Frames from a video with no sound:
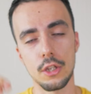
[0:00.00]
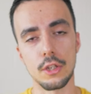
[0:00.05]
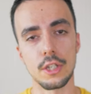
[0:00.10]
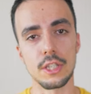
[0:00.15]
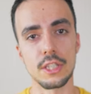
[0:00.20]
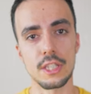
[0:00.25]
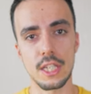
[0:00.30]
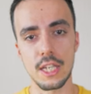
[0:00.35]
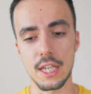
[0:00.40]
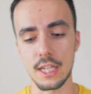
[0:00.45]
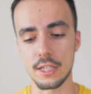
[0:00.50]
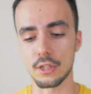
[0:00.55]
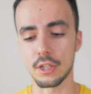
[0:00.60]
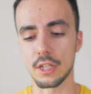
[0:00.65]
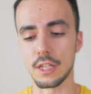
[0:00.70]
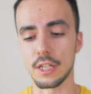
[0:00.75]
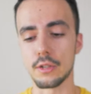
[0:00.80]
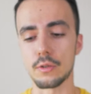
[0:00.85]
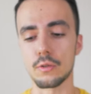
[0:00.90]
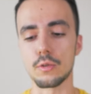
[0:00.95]
you can see he's
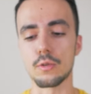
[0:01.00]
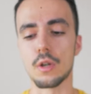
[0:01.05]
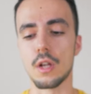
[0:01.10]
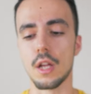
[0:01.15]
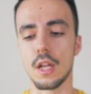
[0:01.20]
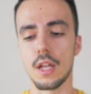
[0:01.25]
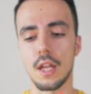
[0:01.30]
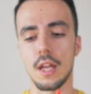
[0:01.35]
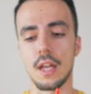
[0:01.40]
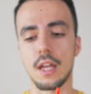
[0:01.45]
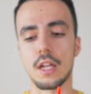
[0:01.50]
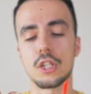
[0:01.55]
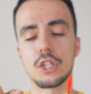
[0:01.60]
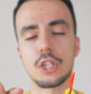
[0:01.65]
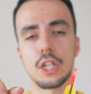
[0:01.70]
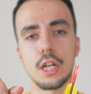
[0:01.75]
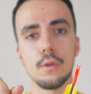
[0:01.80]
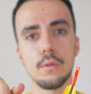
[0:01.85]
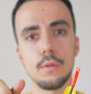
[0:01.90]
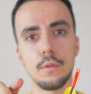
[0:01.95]
got a little uh,
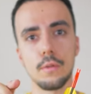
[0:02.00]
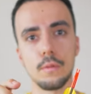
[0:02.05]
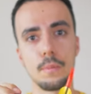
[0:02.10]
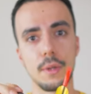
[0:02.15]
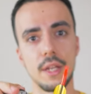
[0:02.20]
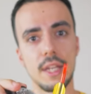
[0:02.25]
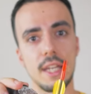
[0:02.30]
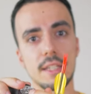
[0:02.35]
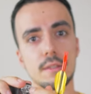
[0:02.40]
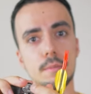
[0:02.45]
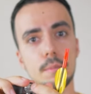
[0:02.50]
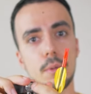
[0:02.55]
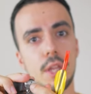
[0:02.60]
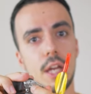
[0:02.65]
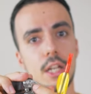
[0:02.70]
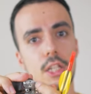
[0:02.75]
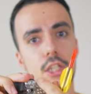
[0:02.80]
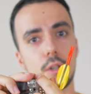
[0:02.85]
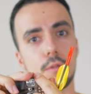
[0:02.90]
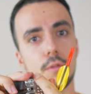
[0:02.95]
shelf, but he hasn't put
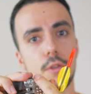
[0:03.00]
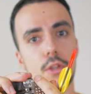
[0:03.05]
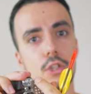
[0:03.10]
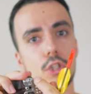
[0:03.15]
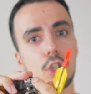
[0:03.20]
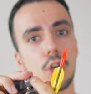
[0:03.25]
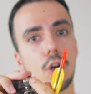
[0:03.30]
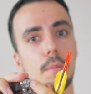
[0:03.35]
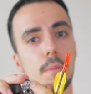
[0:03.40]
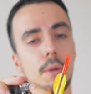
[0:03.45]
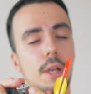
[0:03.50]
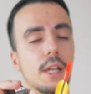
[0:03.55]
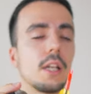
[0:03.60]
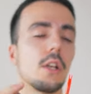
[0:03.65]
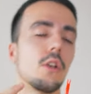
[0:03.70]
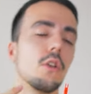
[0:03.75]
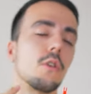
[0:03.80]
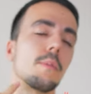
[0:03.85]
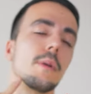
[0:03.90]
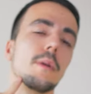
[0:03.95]
that shelf at the top like
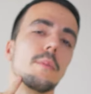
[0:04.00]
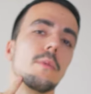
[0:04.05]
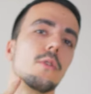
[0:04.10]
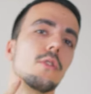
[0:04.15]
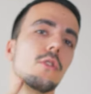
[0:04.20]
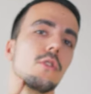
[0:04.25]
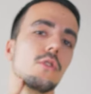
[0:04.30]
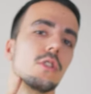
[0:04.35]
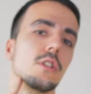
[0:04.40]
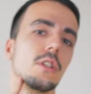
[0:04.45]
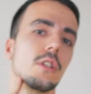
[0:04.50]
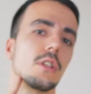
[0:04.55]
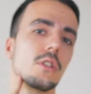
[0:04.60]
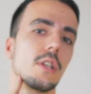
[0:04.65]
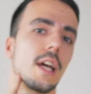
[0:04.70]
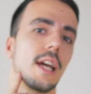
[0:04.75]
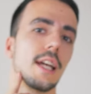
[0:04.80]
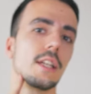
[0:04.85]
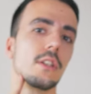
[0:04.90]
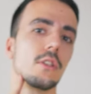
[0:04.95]
a lot of people do to,
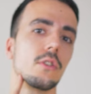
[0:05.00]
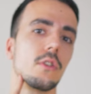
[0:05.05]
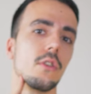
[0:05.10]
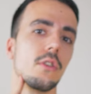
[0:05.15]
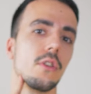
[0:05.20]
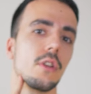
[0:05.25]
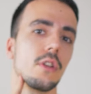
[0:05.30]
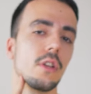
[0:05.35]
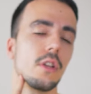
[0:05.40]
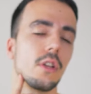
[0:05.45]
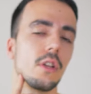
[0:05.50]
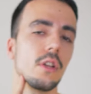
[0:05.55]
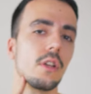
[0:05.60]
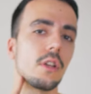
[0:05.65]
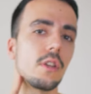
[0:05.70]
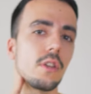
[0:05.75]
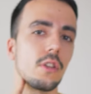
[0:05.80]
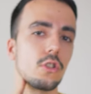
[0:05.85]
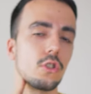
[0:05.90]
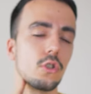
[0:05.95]
to anchor on
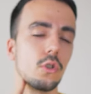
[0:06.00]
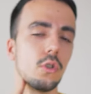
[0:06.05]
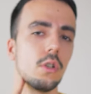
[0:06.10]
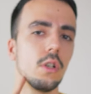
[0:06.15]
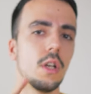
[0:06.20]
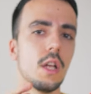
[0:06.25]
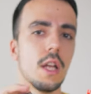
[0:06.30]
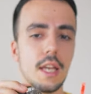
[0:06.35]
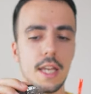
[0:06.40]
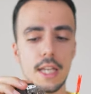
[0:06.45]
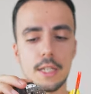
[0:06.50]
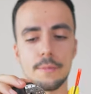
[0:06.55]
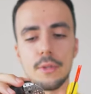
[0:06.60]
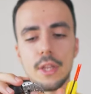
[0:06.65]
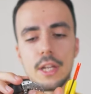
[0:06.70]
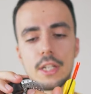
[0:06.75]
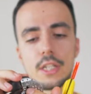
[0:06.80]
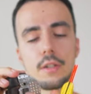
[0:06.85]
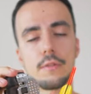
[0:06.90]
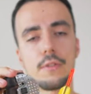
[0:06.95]
the, the jaw. He's
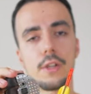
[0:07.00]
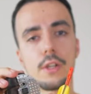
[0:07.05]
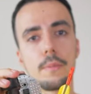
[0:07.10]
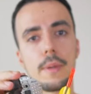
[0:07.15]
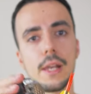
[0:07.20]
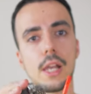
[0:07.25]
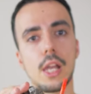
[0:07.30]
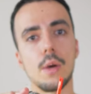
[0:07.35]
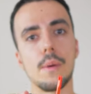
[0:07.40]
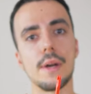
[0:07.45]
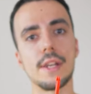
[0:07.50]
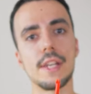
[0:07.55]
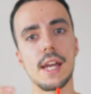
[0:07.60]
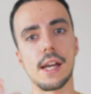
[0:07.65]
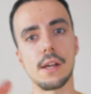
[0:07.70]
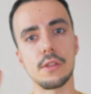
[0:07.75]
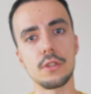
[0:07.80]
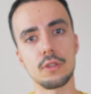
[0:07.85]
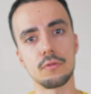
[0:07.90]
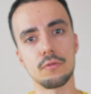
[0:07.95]
put that shelf a little bit lower
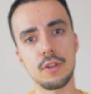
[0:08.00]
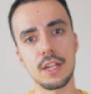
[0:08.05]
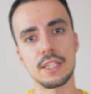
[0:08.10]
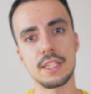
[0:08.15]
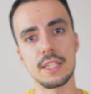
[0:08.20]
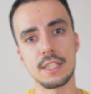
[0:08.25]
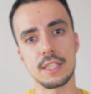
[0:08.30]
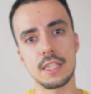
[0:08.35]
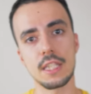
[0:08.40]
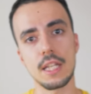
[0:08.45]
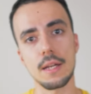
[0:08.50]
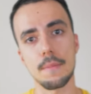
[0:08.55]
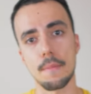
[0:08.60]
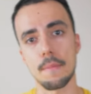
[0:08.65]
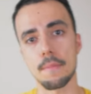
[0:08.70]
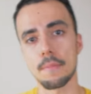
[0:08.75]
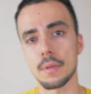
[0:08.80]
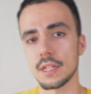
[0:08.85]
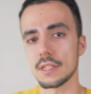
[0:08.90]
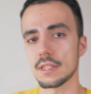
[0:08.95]
down to rest his
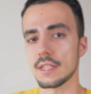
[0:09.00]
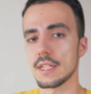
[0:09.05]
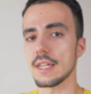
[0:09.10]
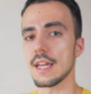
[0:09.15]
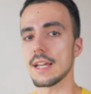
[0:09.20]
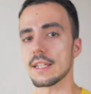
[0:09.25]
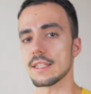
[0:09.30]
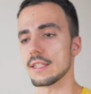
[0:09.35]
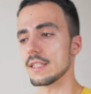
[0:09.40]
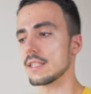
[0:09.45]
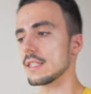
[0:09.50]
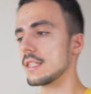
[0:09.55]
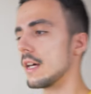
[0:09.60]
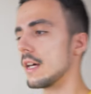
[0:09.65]
thumb because he has his